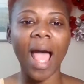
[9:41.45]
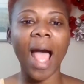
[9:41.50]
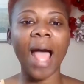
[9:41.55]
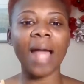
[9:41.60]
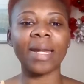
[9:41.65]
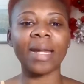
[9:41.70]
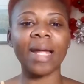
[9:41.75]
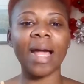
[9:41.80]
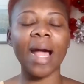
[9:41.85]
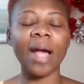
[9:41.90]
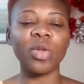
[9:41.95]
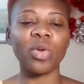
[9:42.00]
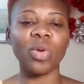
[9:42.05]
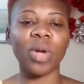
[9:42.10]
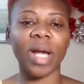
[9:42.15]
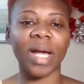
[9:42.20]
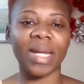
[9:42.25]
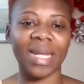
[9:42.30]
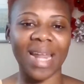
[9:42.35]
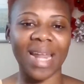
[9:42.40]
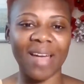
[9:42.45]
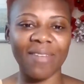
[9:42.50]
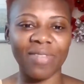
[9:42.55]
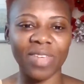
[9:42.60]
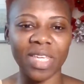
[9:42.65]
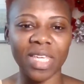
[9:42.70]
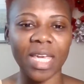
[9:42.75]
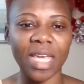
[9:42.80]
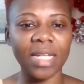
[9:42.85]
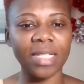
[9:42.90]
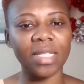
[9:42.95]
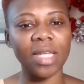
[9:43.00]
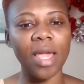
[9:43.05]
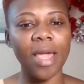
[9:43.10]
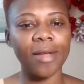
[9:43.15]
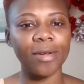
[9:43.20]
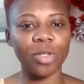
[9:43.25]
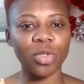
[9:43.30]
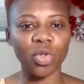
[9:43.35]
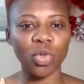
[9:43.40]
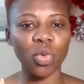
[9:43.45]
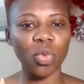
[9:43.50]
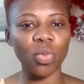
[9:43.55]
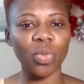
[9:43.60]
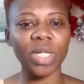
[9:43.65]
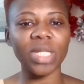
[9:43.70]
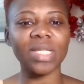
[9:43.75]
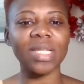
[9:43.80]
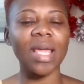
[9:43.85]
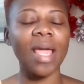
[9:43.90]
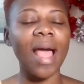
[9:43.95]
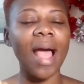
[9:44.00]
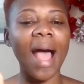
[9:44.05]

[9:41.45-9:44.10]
and how you can navigate through it,